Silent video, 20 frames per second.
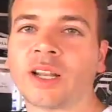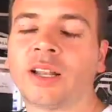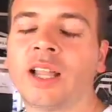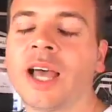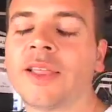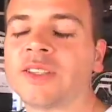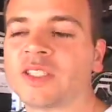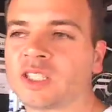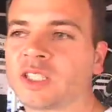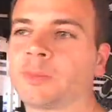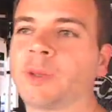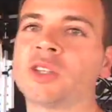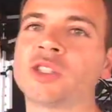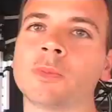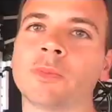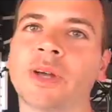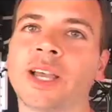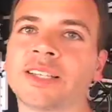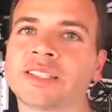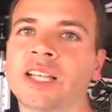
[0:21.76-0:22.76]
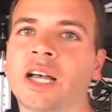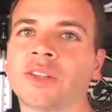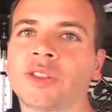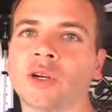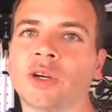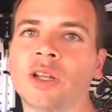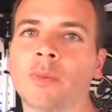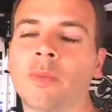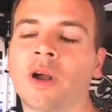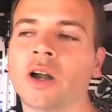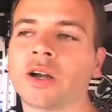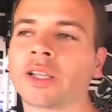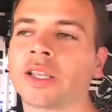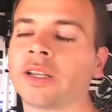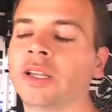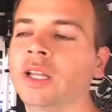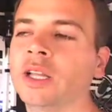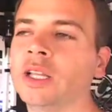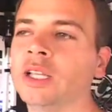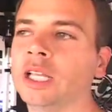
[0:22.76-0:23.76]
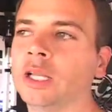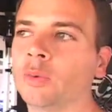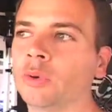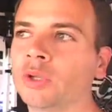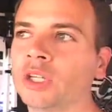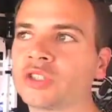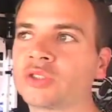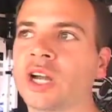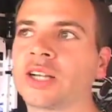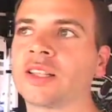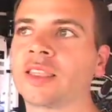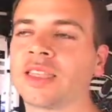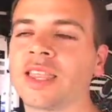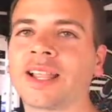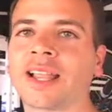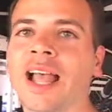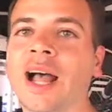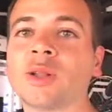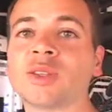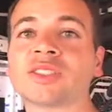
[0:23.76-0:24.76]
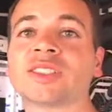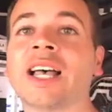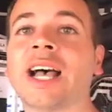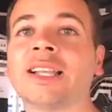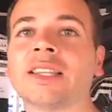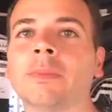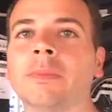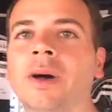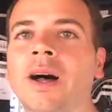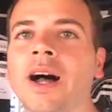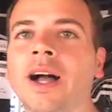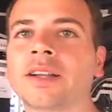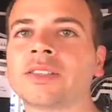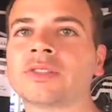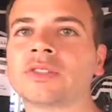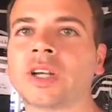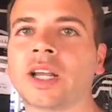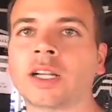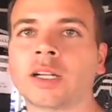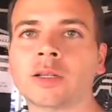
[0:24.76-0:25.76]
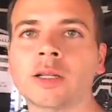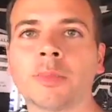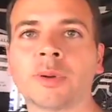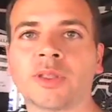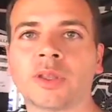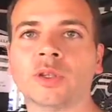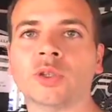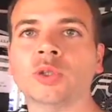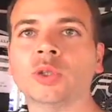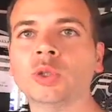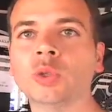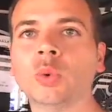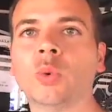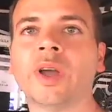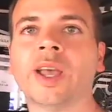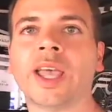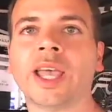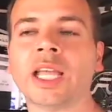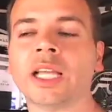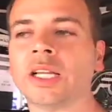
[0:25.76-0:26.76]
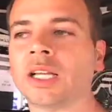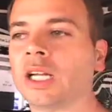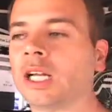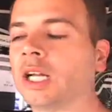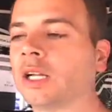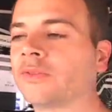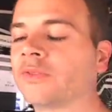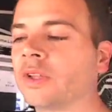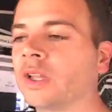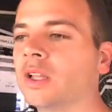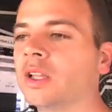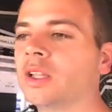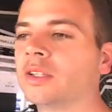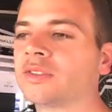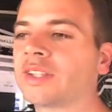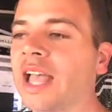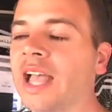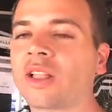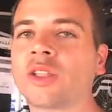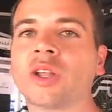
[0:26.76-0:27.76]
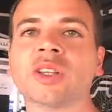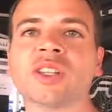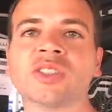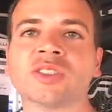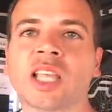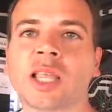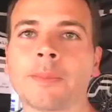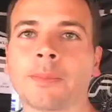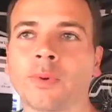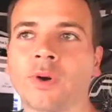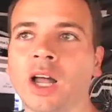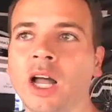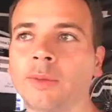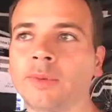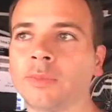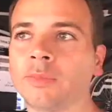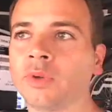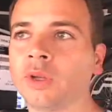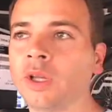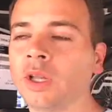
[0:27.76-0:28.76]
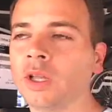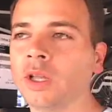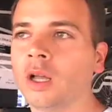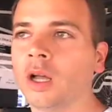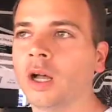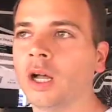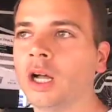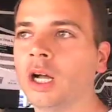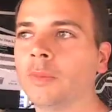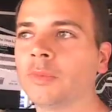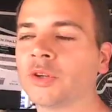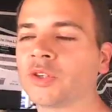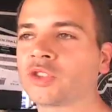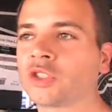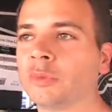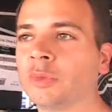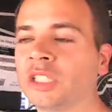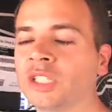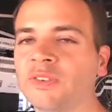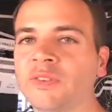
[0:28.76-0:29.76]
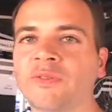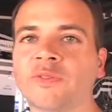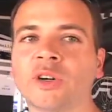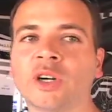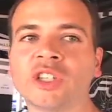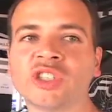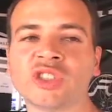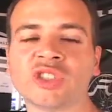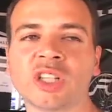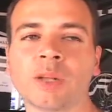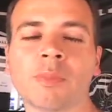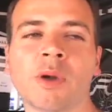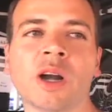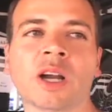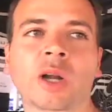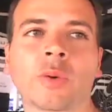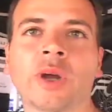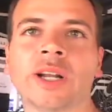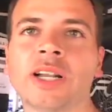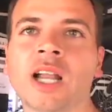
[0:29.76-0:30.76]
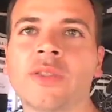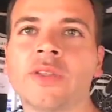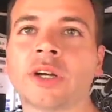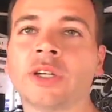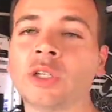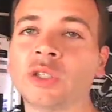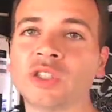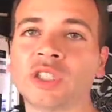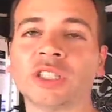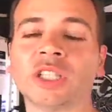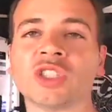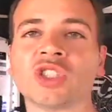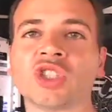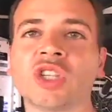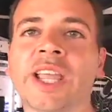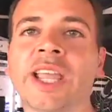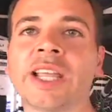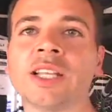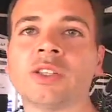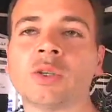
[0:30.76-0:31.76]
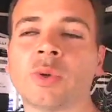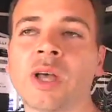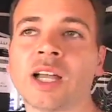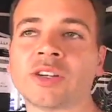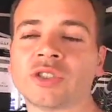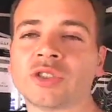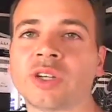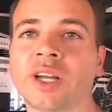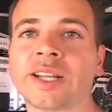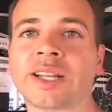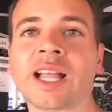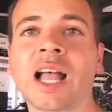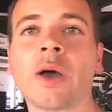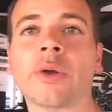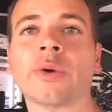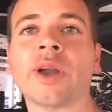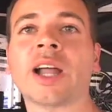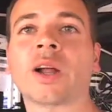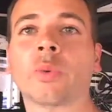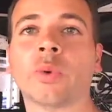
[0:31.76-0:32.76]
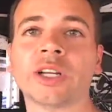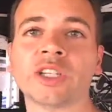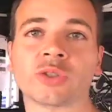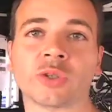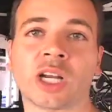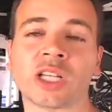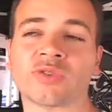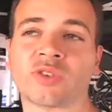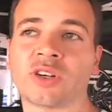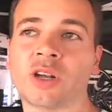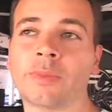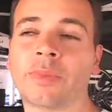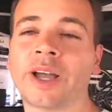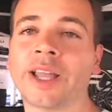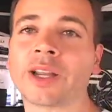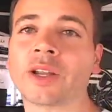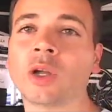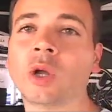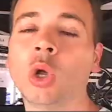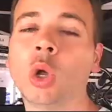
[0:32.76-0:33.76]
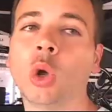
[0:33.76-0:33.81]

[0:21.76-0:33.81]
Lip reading: at a lot of suspension bikes out there in the market and really tried to think outside the box, try to come up with a new way of tackling the same problem. There's so many different versions on the market right now that are using the chain to actually try to counteract weight transfer on the bike,